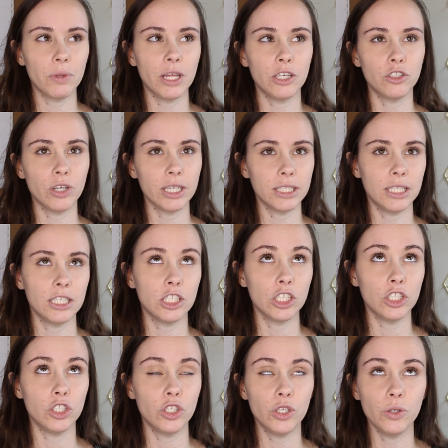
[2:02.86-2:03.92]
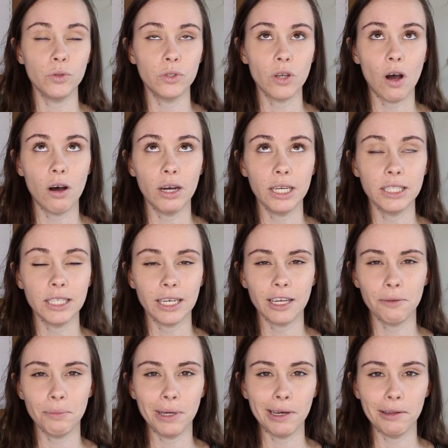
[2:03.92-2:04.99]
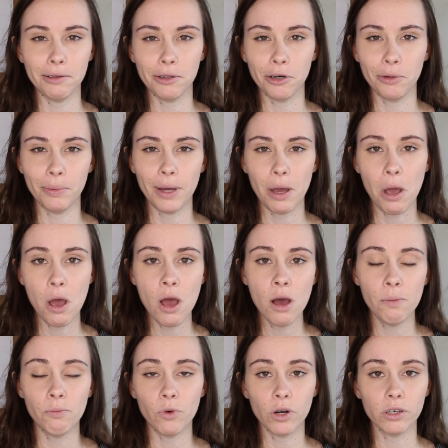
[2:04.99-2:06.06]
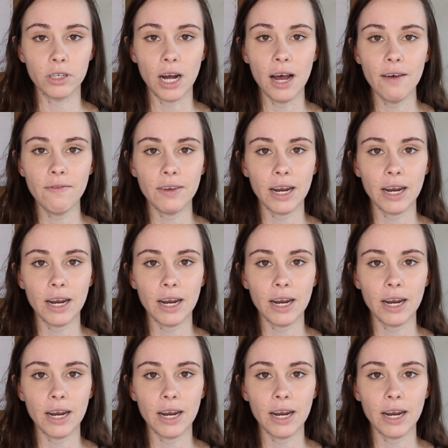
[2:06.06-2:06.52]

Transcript: when they transition to solids, it can be a little bit more rough.